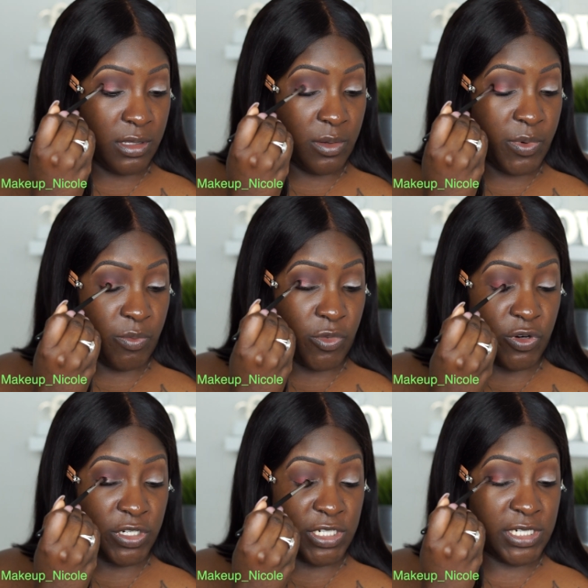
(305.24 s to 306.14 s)
a little bit
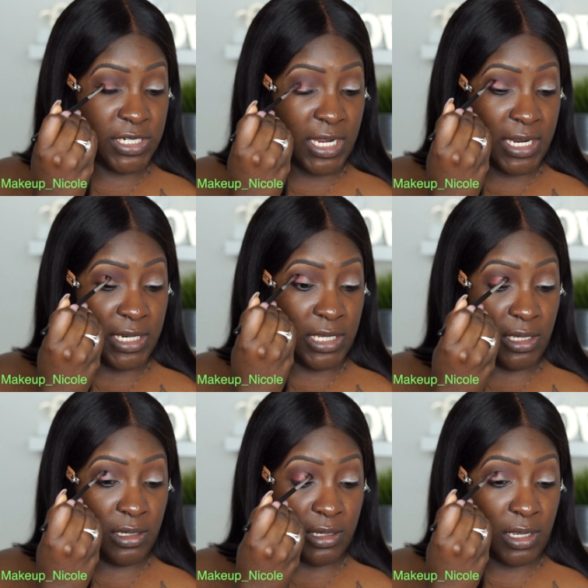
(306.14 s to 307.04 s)
more
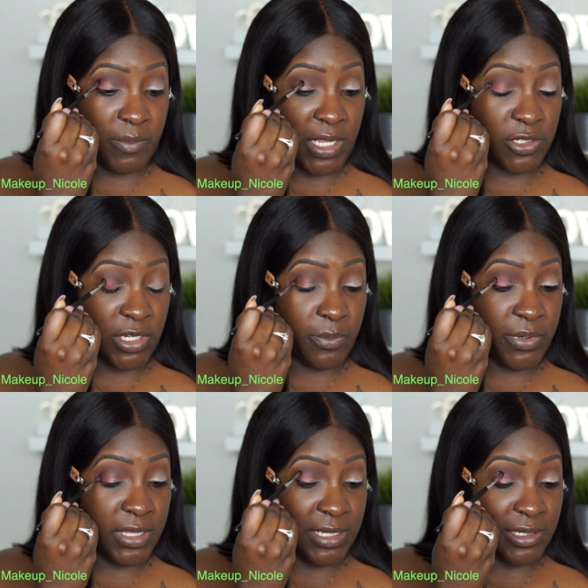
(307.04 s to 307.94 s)
shiny. I'm not trying
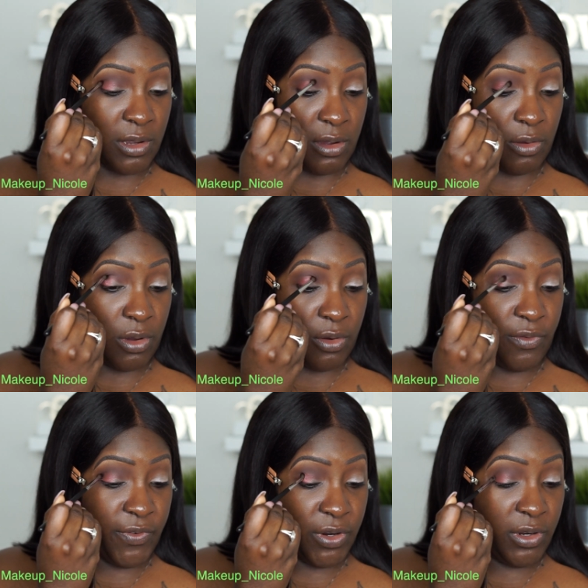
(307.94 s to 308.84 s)
to put this all
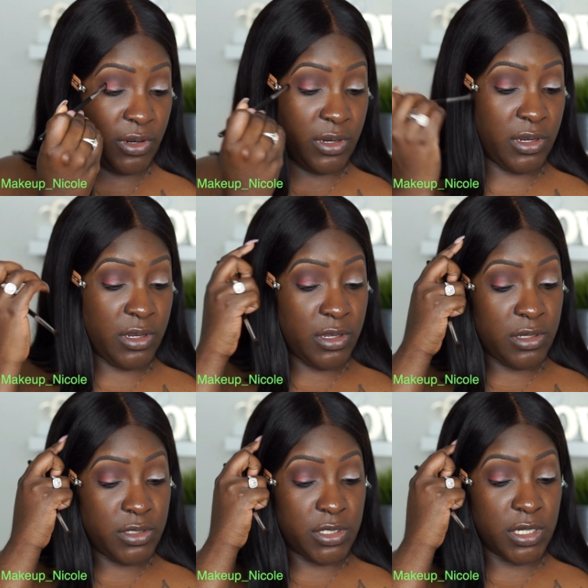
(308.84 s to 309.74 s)
over,
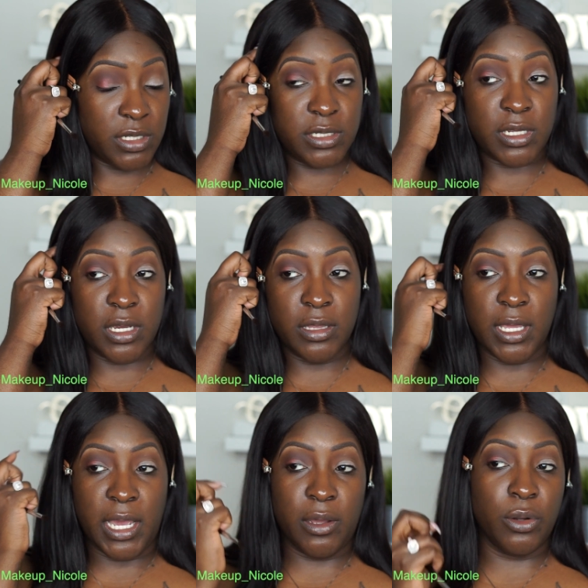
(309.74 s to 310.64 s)
just on
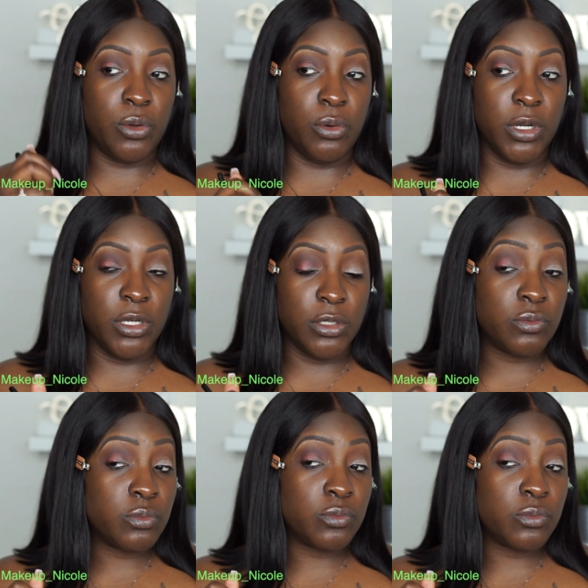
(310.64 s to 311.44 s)
the outer corner.